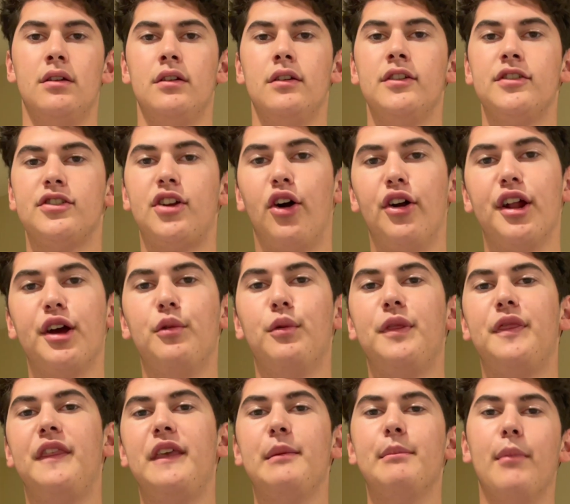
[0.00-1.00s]
Starting
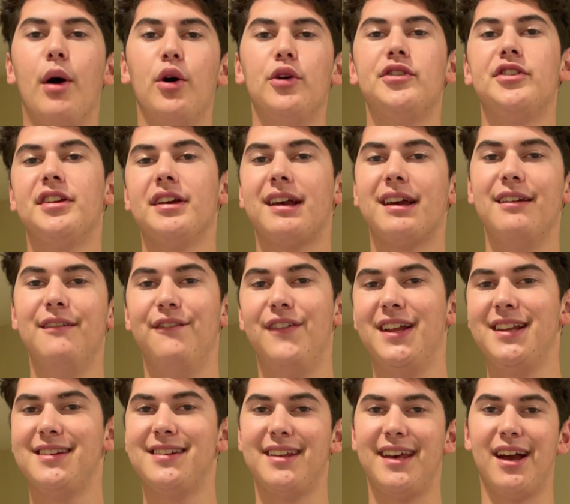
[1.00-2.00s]
with the most
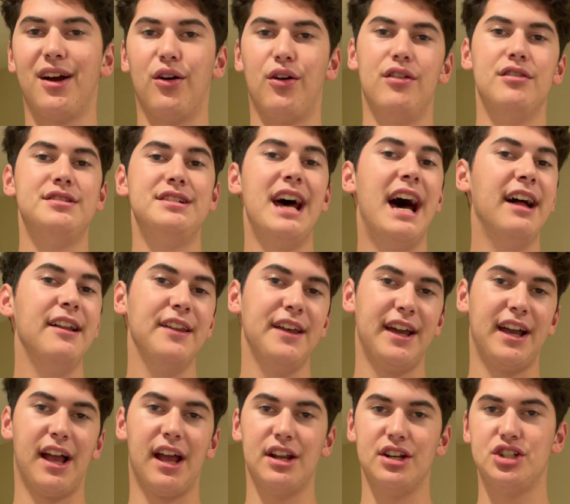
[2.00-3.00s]
convincing or
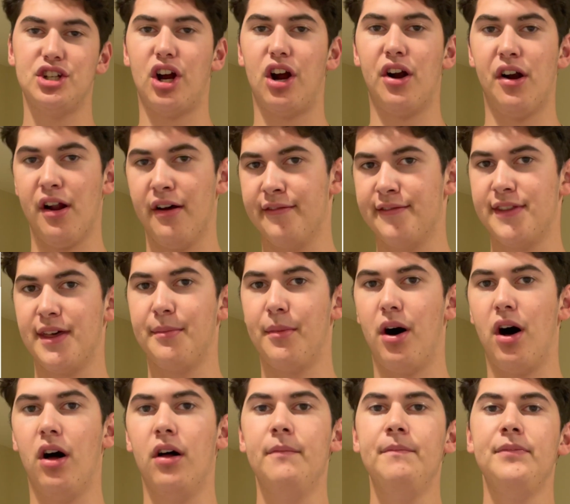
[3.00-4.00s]
telling chart of them
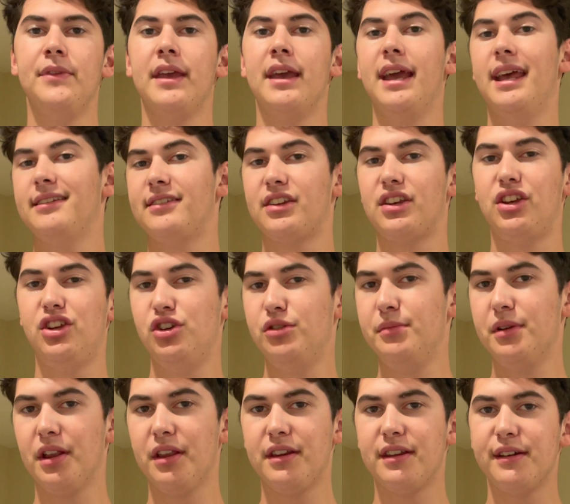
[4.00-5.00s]
all, is
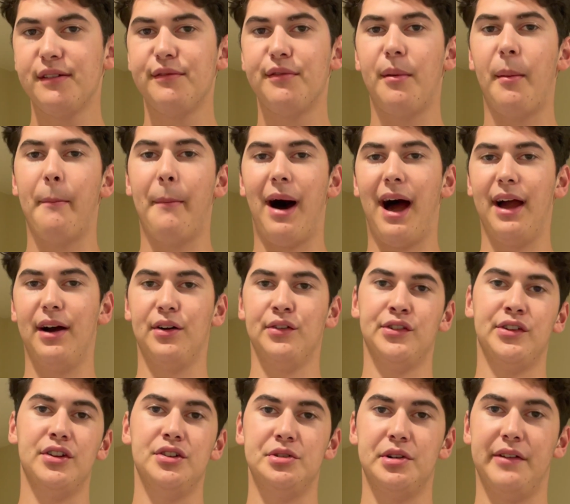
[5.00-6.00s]
cumulative
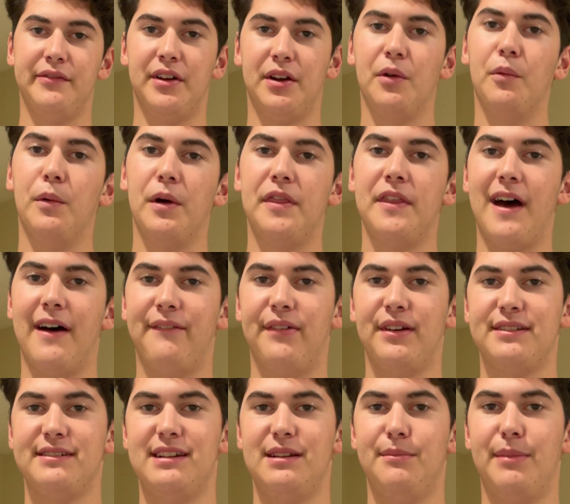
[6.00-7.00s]
miles driven with
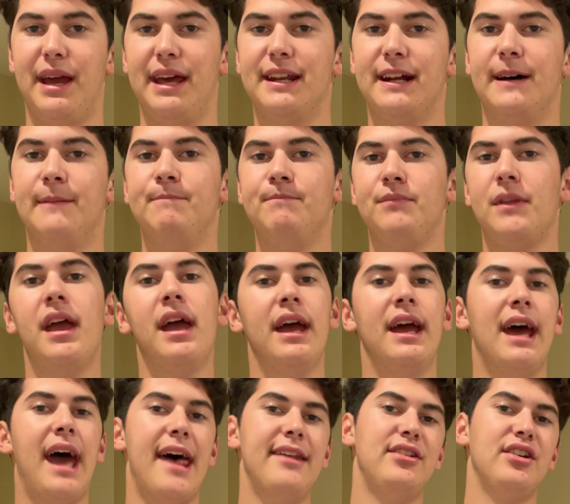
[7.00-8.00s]
FSD beta.
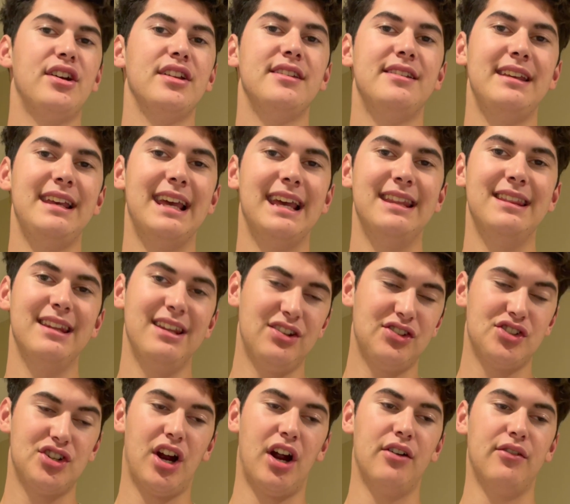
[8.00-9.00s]
As you can see in this
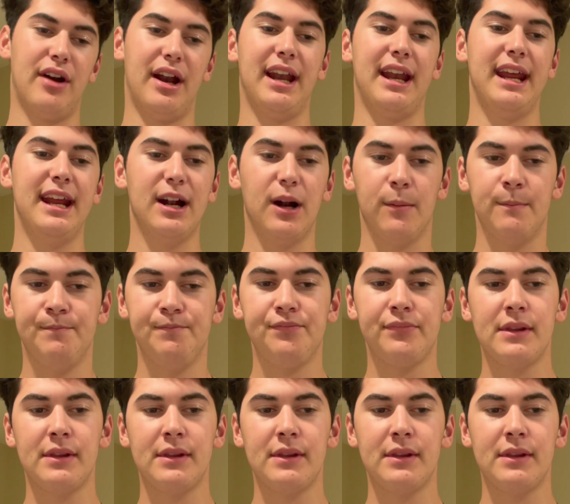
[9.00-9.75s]
chart right here,